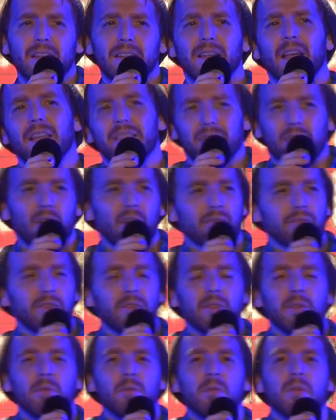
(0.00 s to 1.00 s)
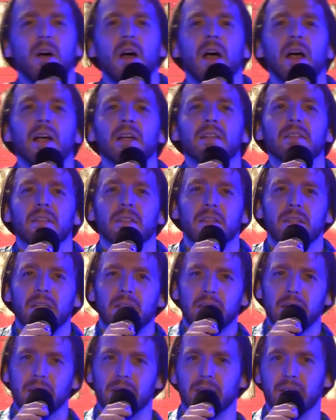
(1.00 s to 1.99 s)
I thought for a while
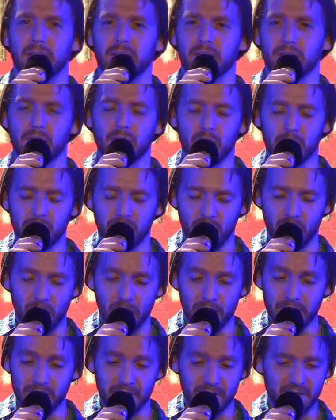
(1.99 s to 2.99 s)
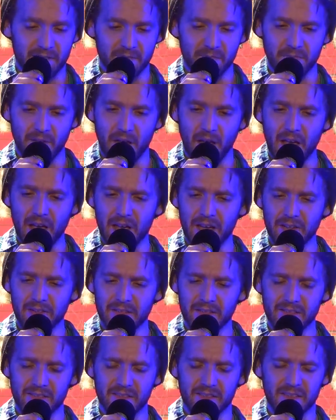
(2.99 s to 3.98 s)
that your poignant smile
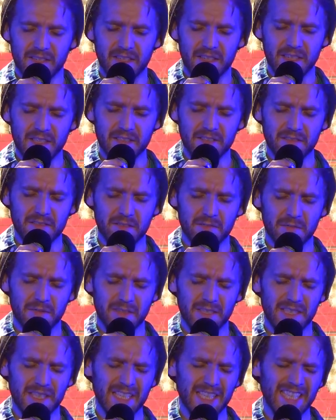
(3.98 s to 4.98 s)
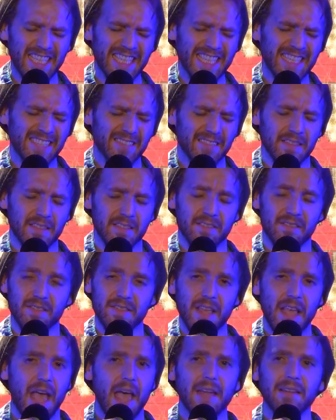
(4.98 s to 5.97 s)
was tinged with
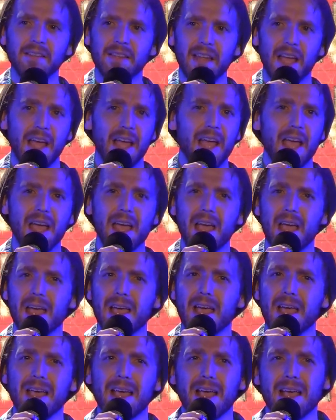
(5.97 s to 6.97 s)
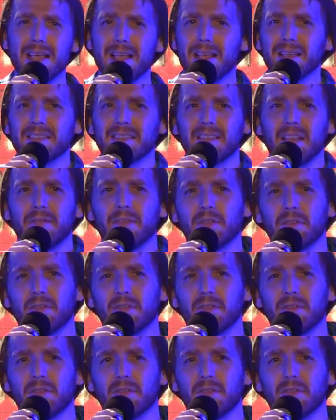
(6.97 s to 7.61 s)
sadness of a